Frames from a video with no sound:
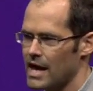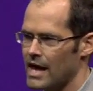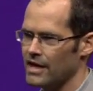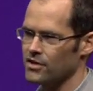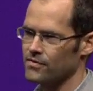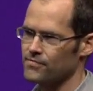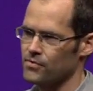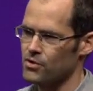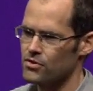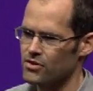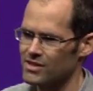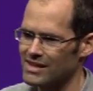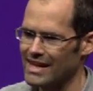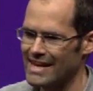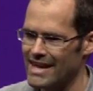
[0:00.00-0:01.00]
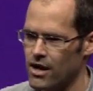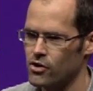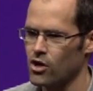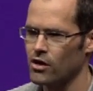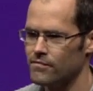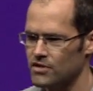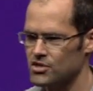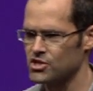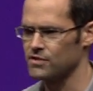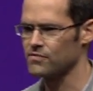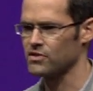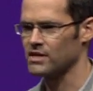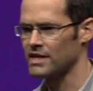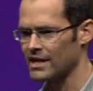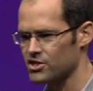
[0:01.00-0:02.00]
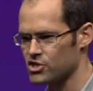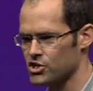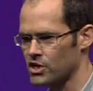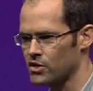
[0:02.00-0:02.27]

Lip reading: and to further lay out our vision for the next